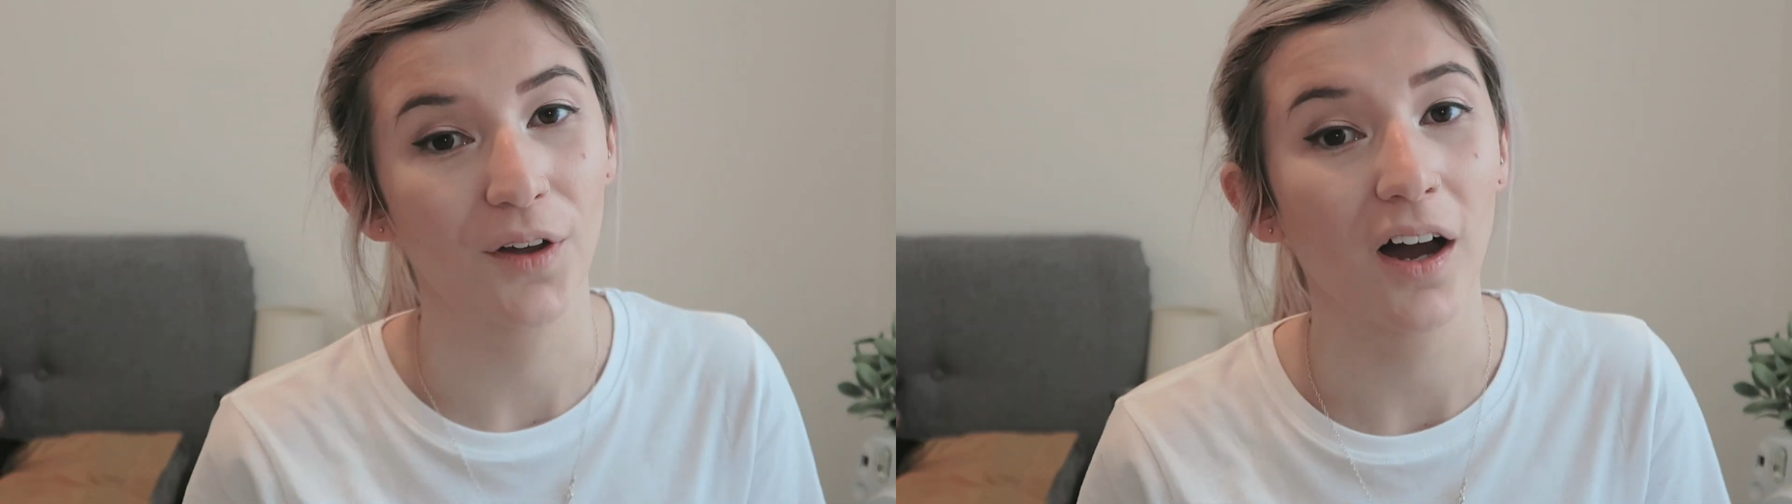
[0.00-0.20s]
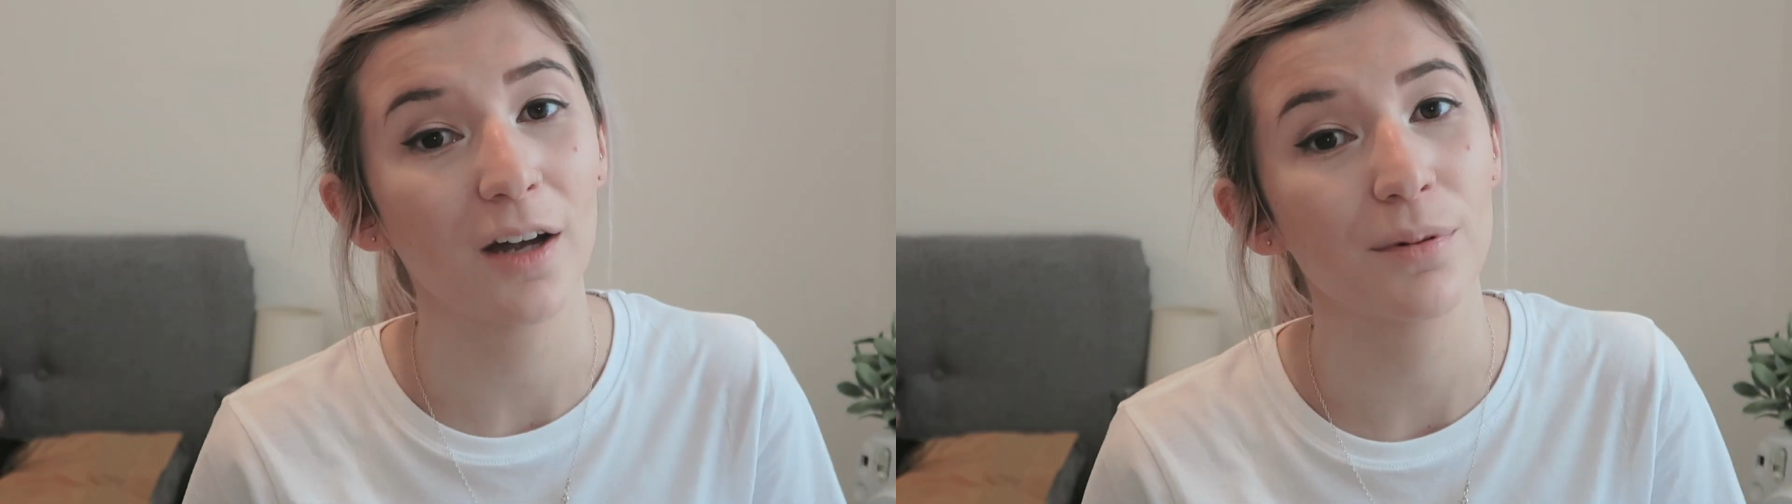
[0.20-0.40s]

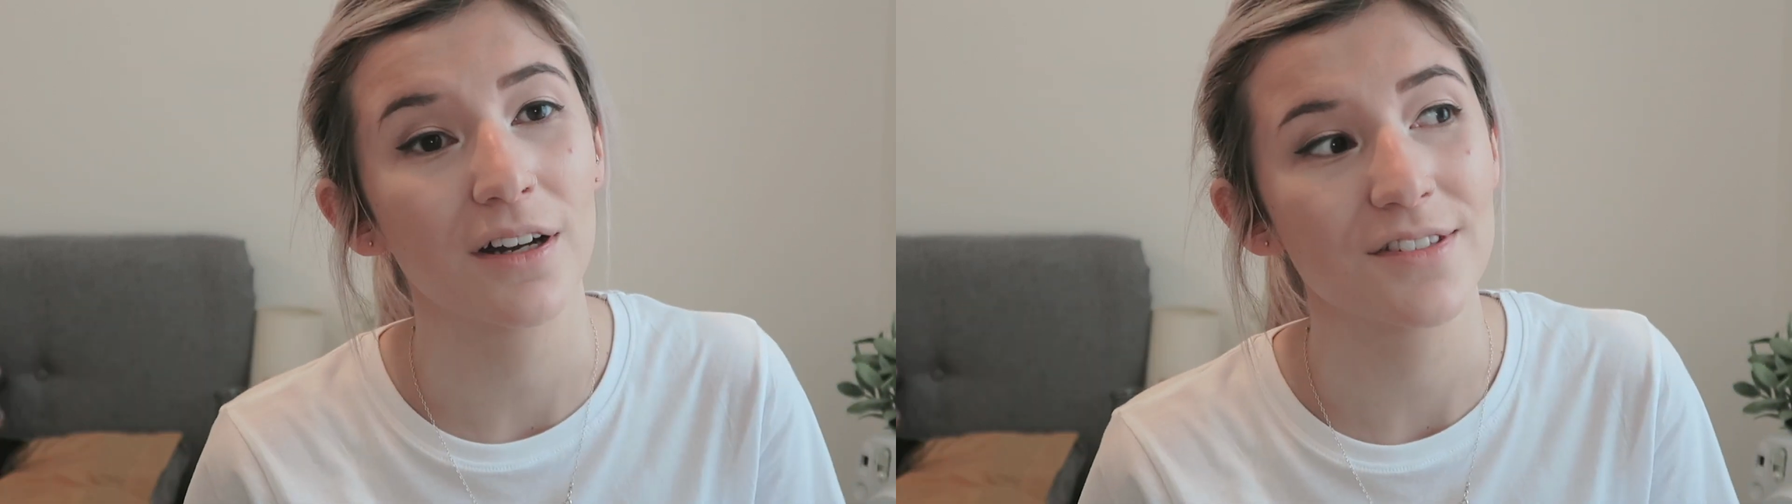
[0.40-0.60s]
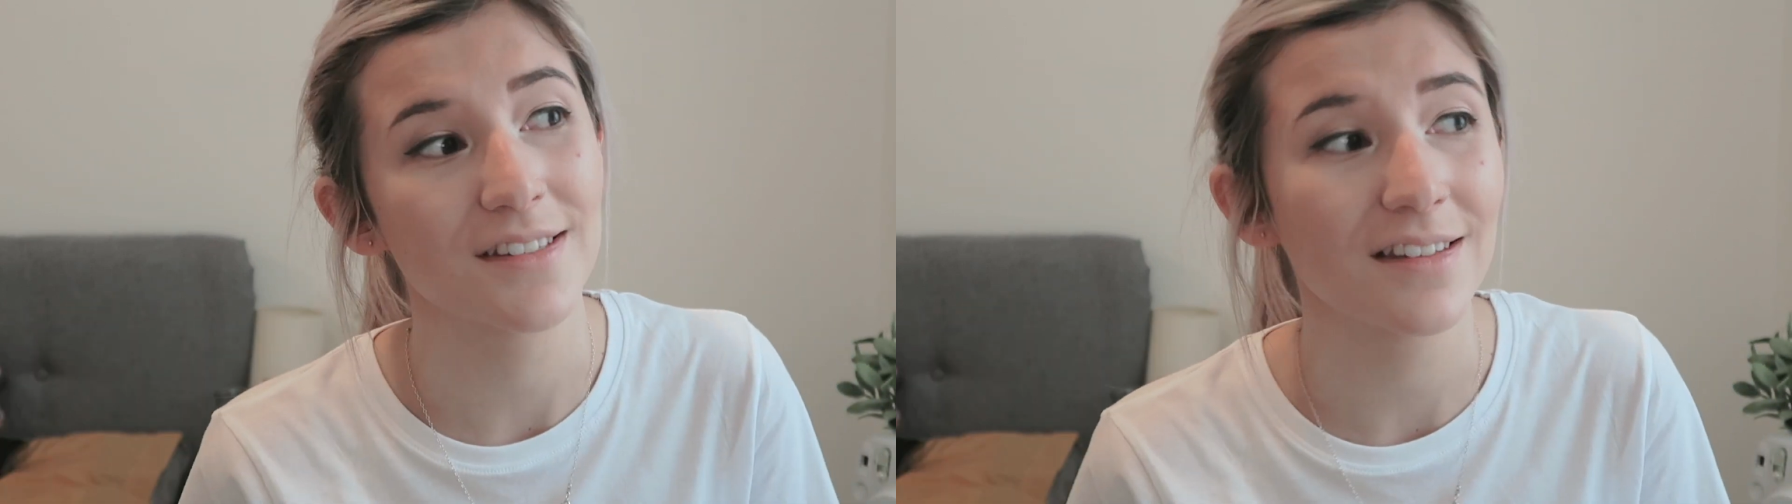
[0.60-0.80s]
that
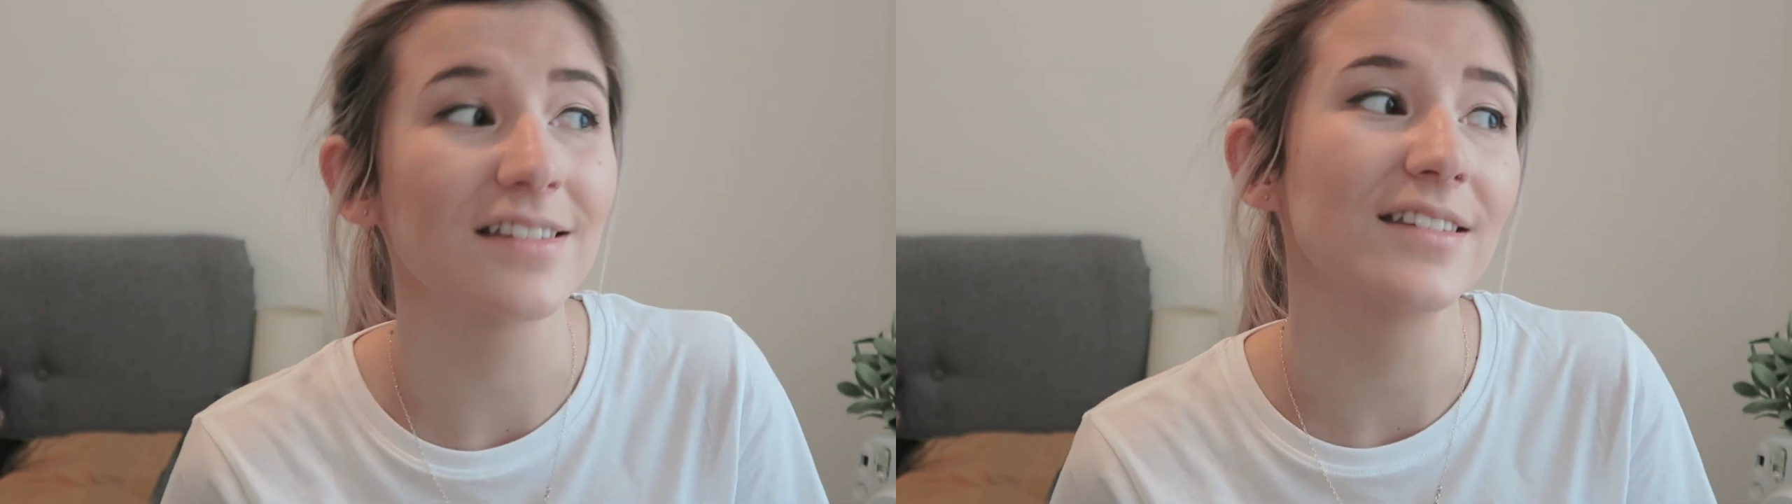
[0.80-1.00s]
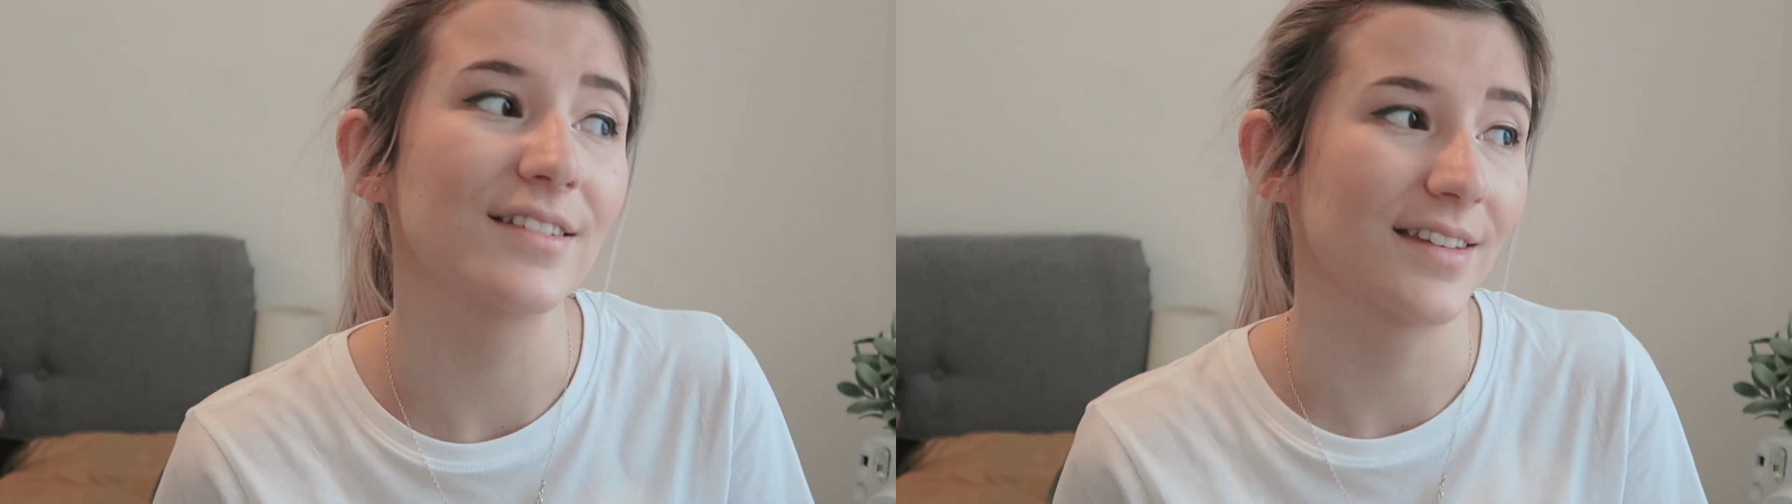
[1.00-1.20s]
eyebrows are
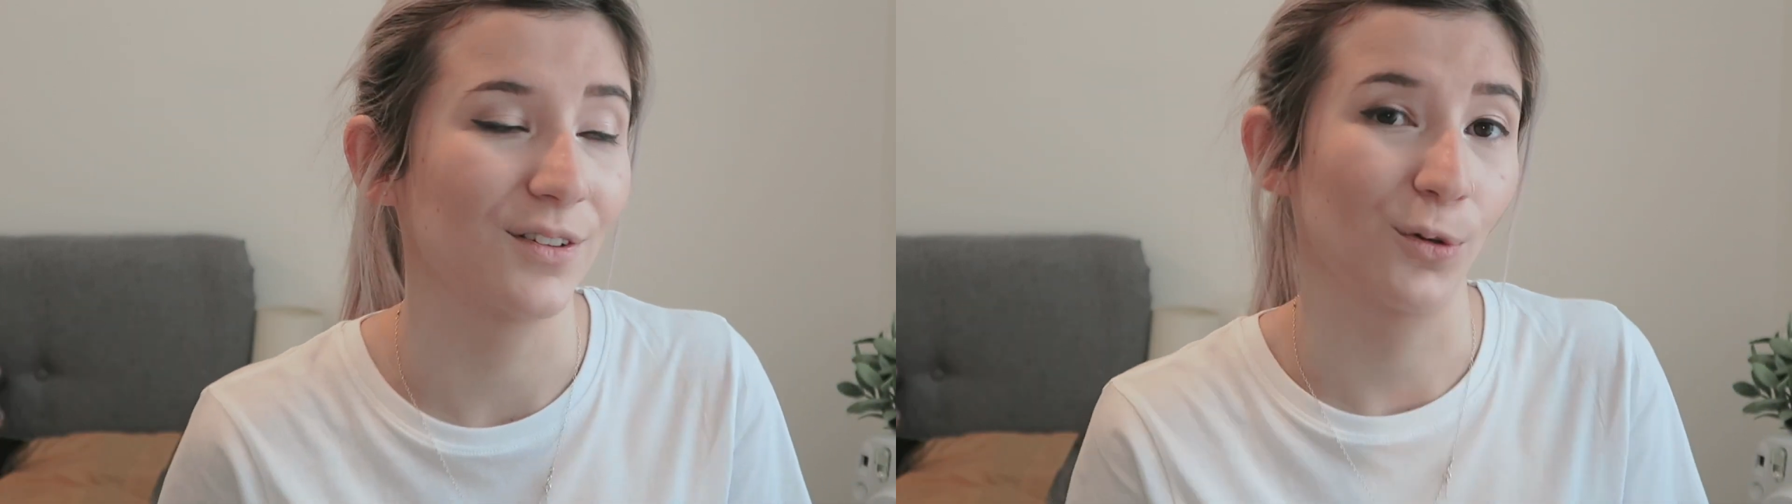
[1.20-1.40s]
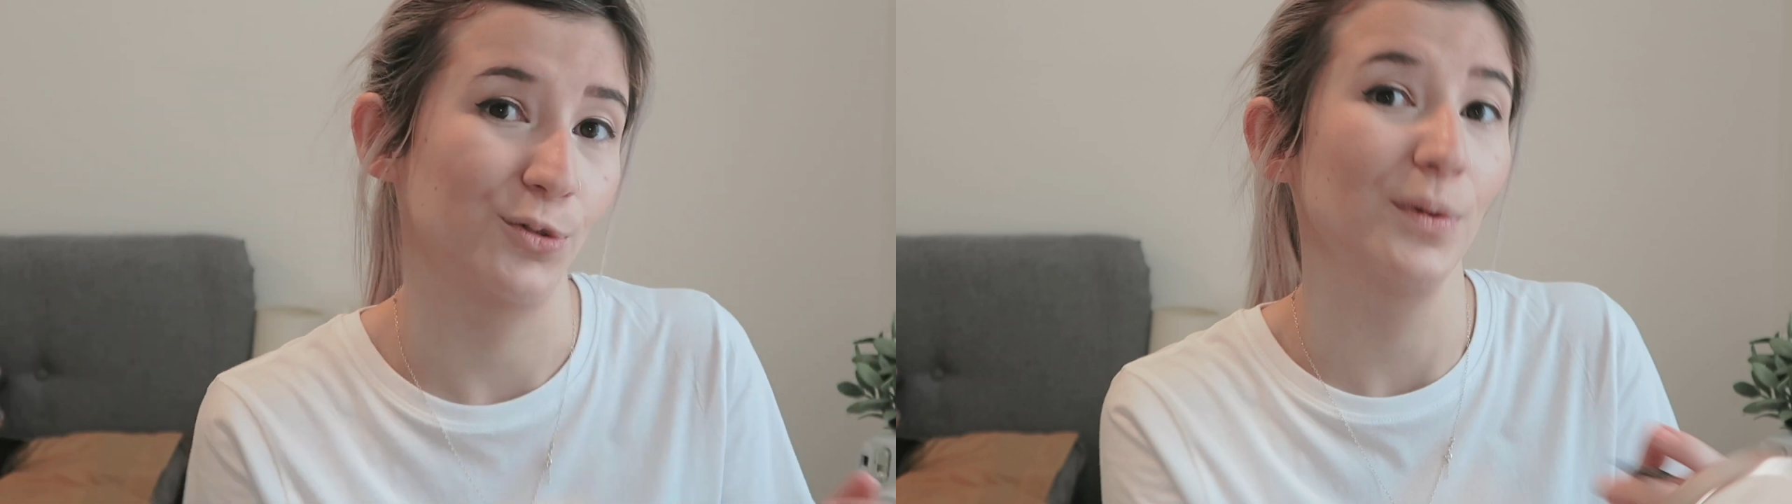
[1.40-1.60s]
sisters and not